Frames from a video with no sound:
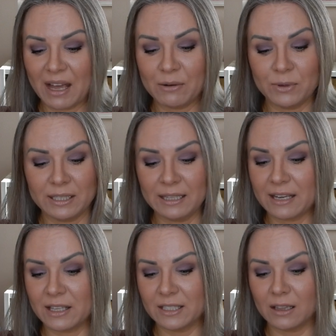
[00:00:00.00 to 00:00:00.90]
I really
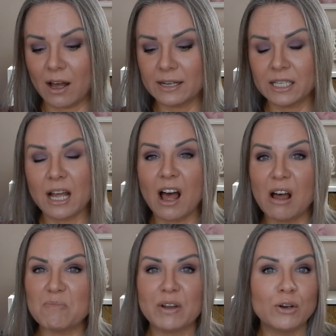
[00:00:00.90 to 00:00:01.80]
like this a lot.
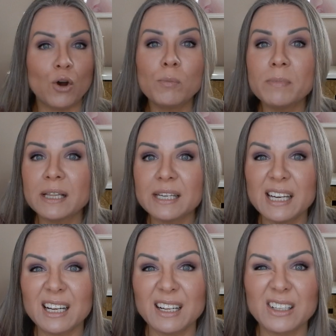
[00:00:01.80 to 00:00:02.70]
Um, no
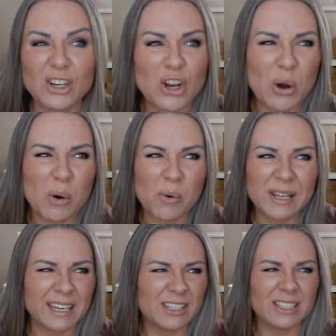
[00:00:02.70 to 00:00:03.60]
milia, no,
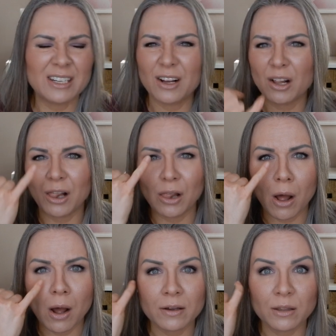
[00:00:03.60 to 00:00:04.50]
like it doesn't
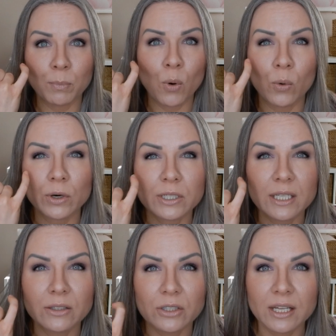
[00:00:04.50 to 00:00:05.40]
clog the
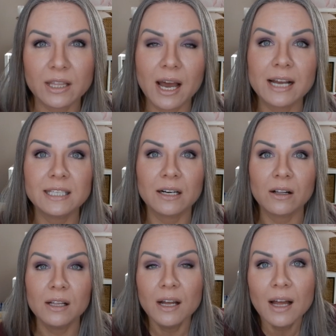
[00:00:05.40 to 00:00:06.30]
pores underneath the eyes at
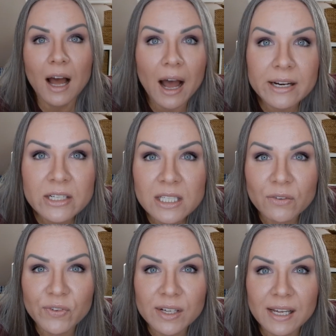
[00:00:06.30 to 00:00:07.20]
all. I
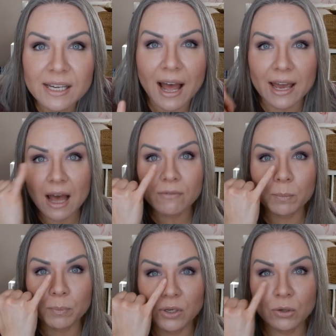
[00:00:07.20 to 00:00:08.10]
just feel like I have
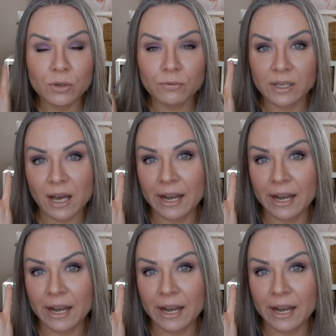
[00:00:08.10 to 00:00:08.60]
a beautifully